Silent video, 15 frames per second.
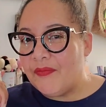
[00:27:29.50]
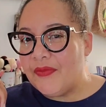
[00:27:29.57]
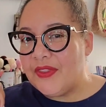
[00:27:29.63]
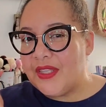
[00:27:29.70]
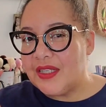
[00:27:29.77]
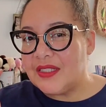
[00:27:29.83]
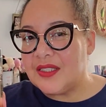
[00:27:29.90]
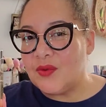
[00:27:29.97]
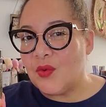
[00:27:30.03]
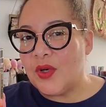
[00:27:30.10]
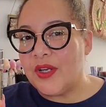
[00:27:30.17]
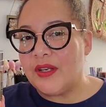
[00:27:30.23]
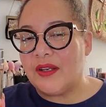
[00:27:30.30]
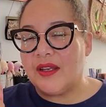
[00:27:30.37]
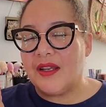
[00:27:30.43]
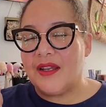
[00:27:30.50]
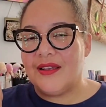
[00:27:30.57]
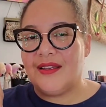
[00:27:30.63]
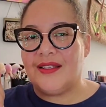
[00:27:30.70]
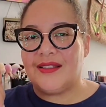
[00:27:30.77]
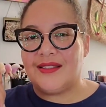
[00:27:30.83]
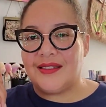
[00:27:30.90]
This one
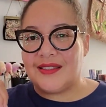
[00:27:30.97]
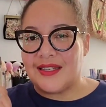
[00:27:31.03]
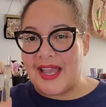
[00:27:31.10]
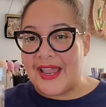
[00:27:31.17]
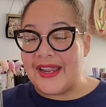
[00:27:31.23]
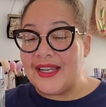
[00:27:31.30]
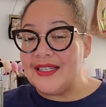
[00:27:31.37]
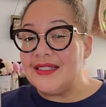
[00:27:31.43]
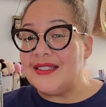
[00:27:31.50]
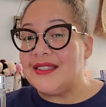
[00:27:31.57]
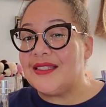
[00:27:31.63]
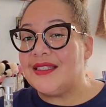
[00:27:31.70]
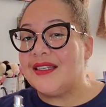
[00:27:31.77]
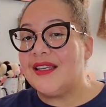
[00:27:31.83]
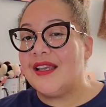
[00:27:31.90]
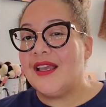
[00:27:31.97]
is nice.